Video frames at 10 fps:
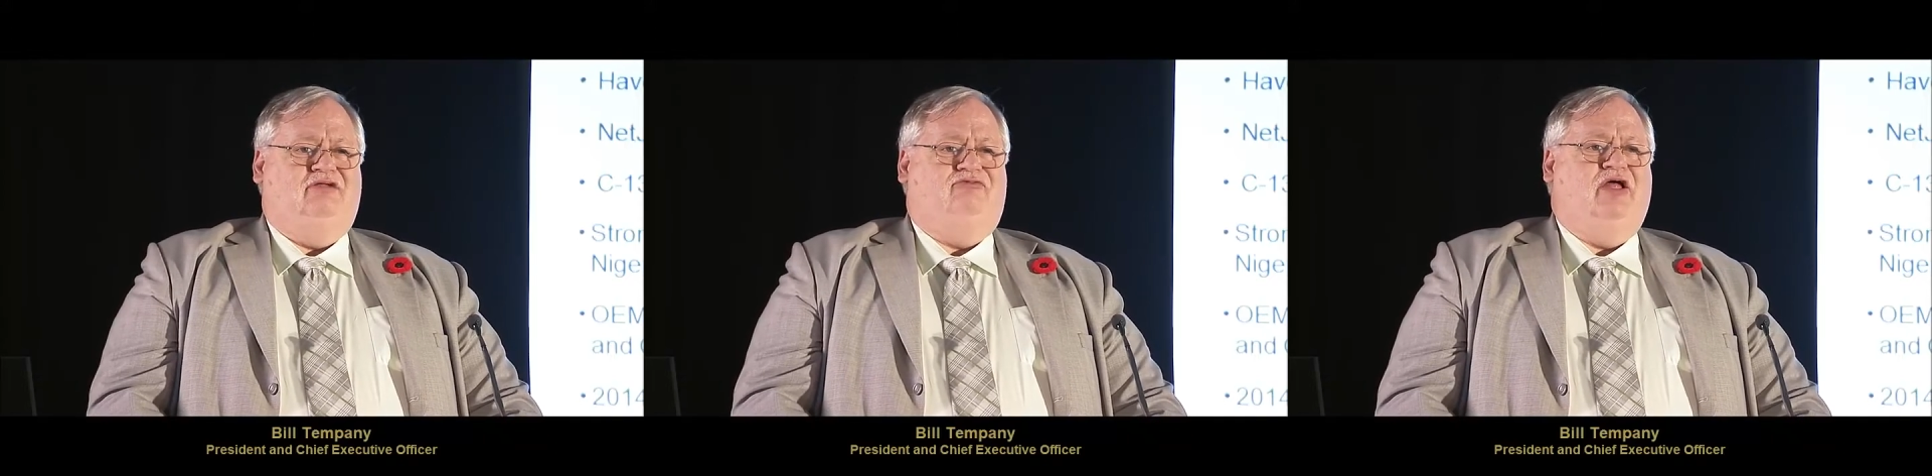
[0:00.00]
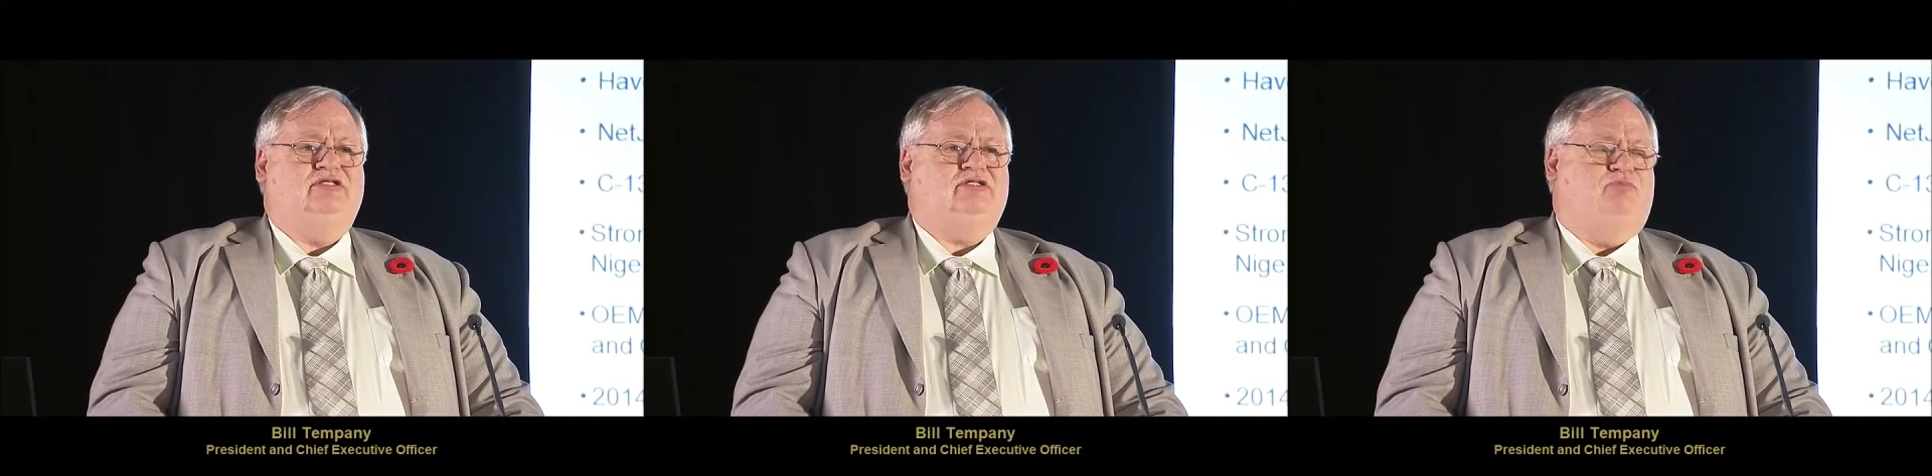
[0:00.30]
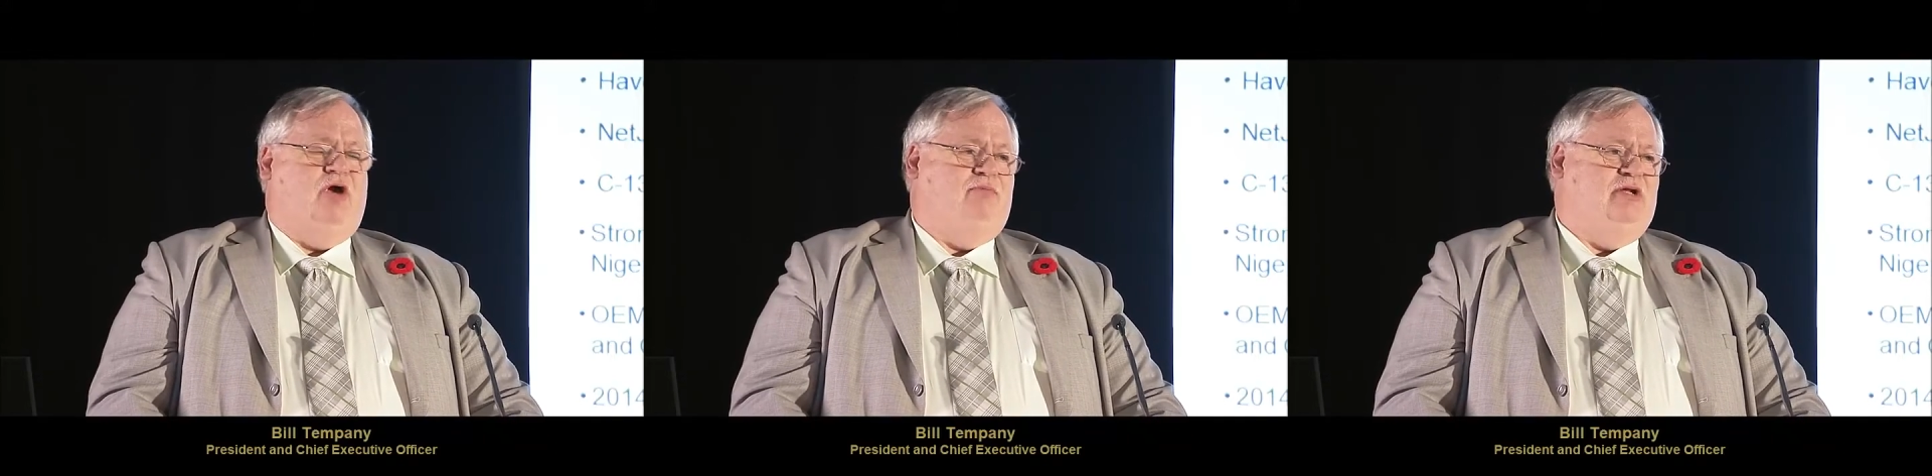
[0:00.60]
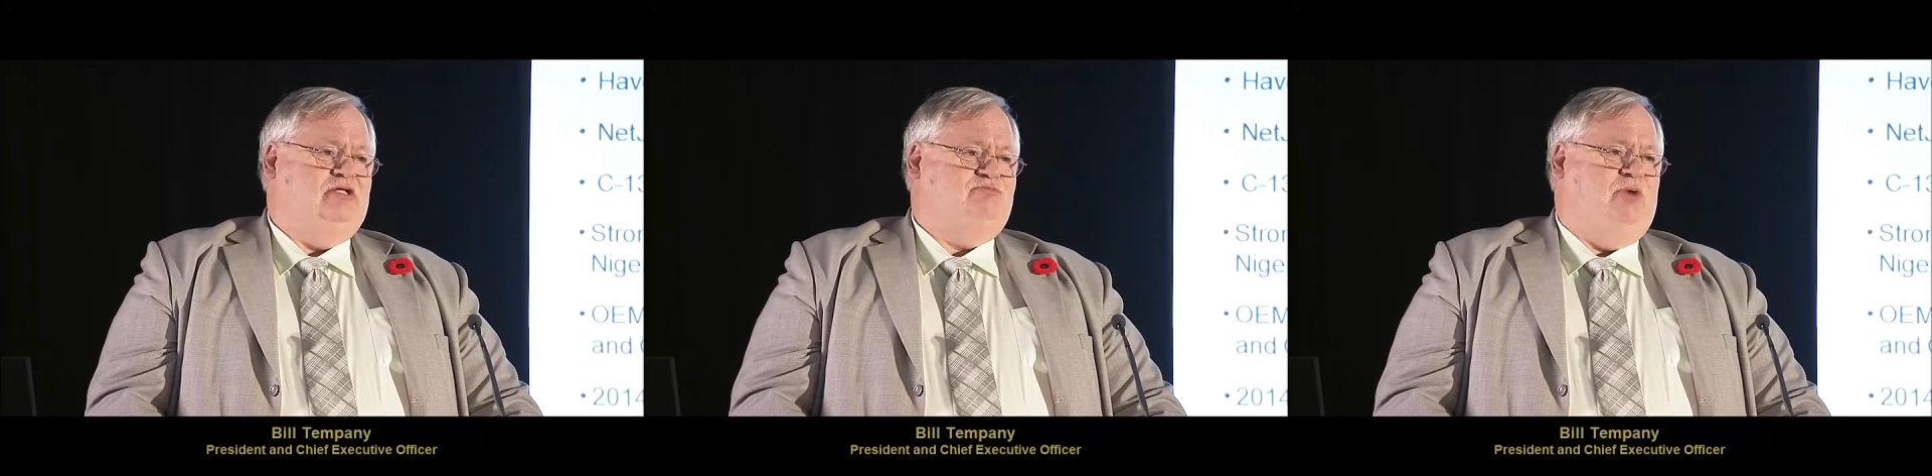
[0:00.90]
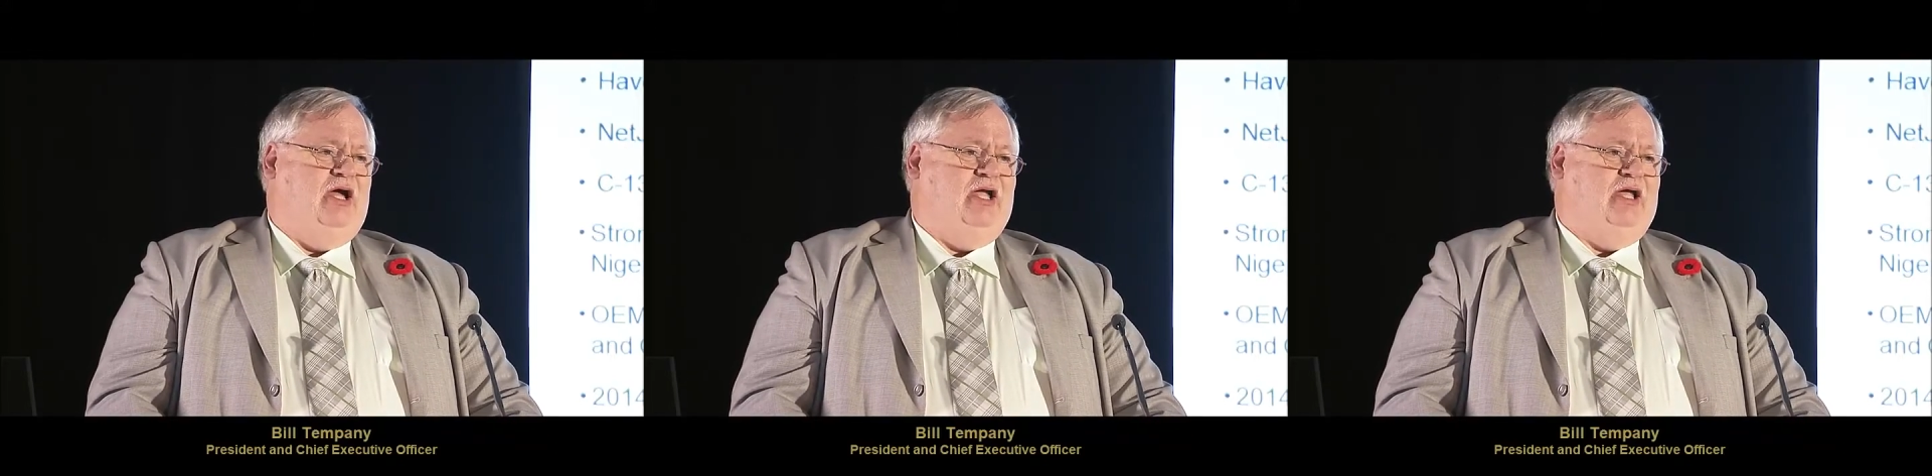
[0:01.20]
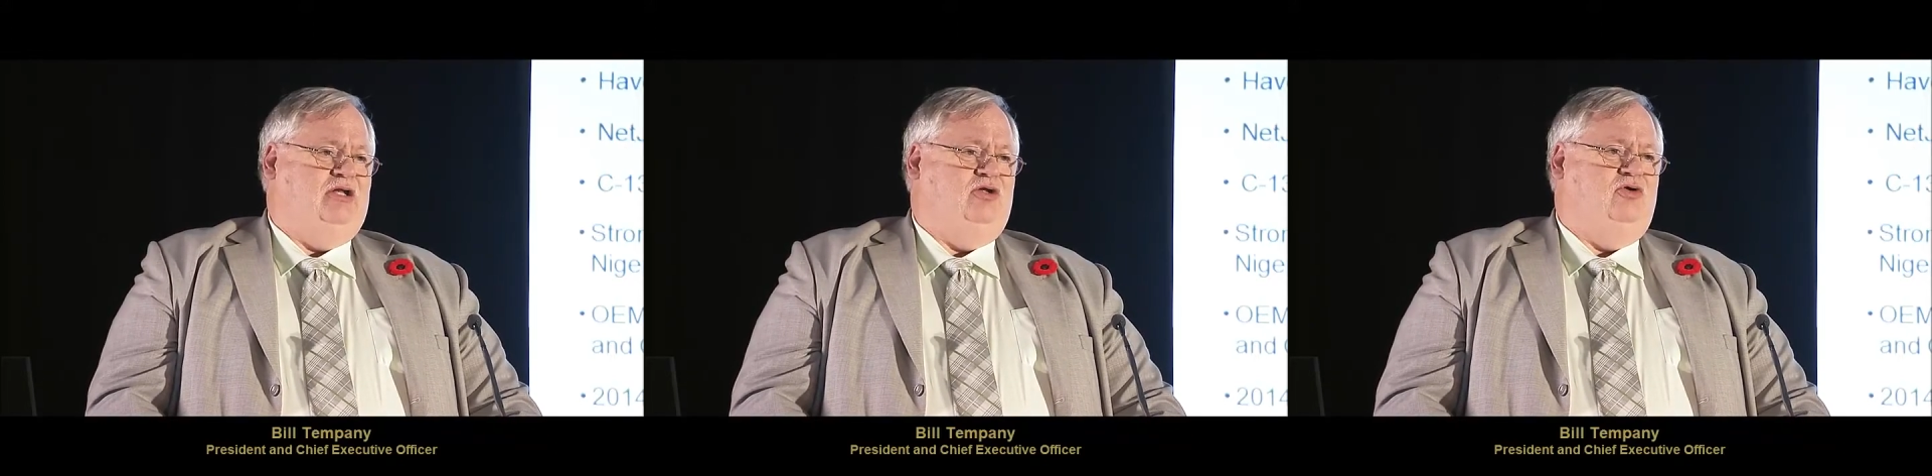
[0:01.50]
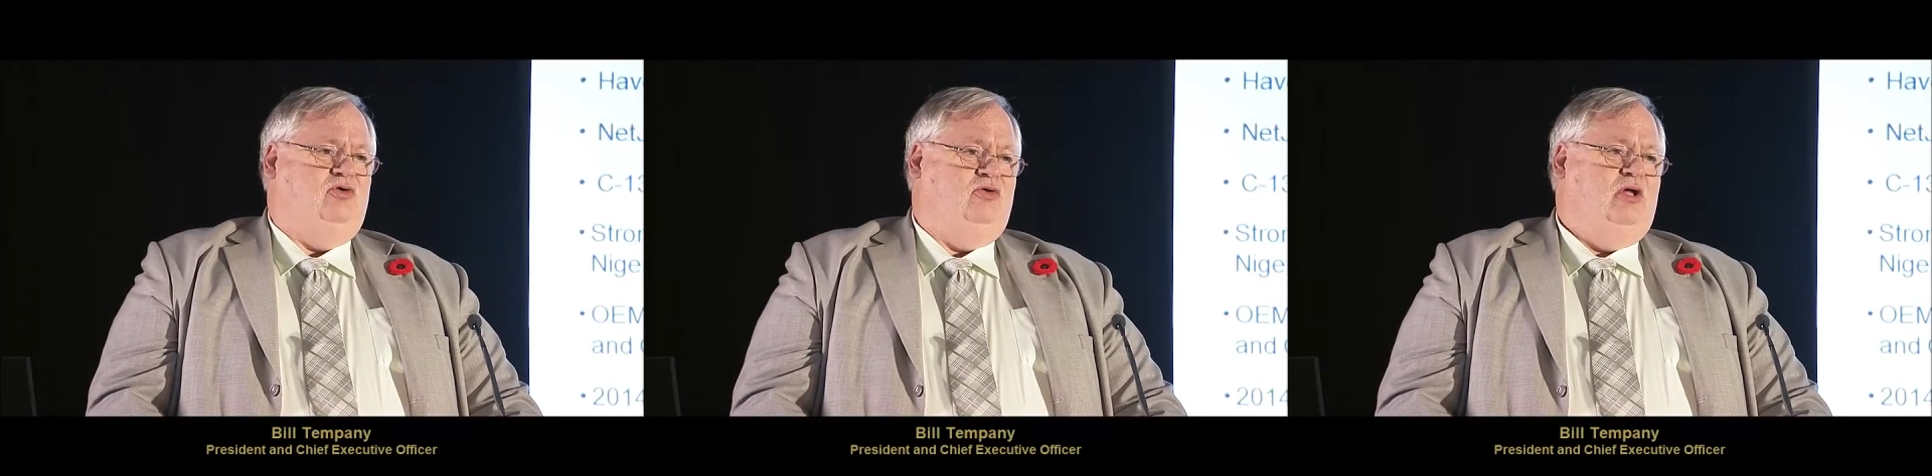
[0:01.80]
Defence Department is buying a
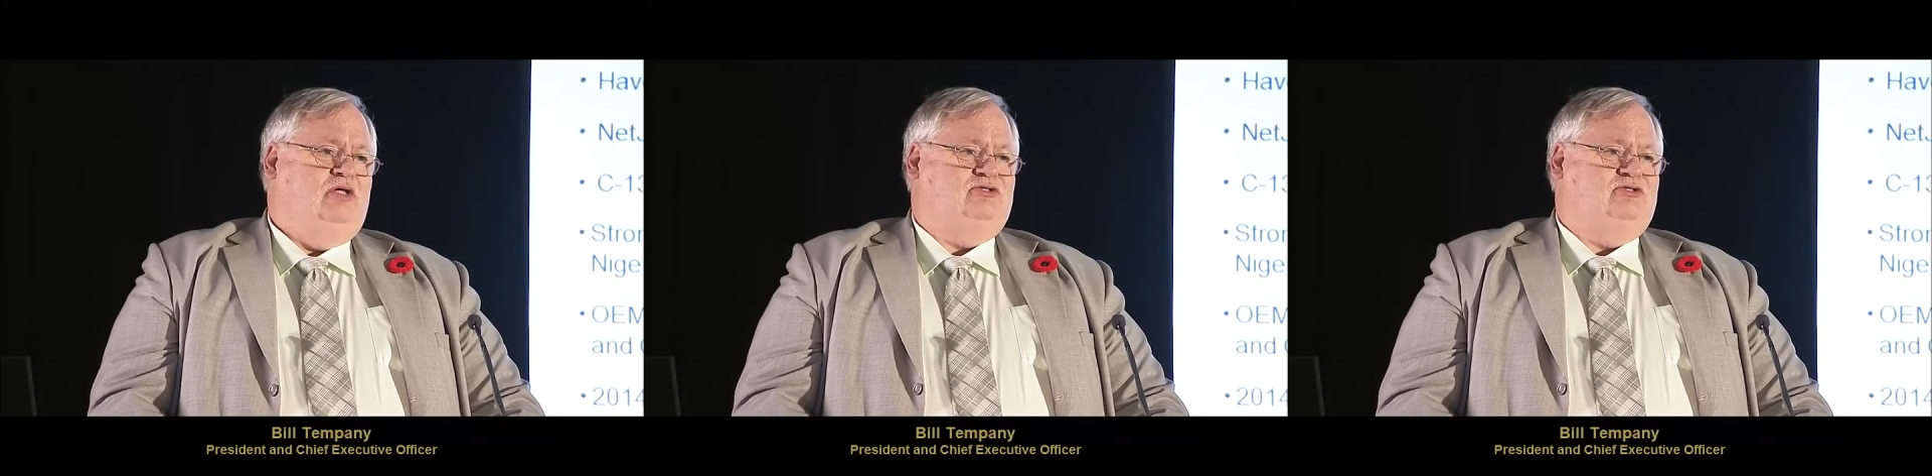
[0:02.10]
new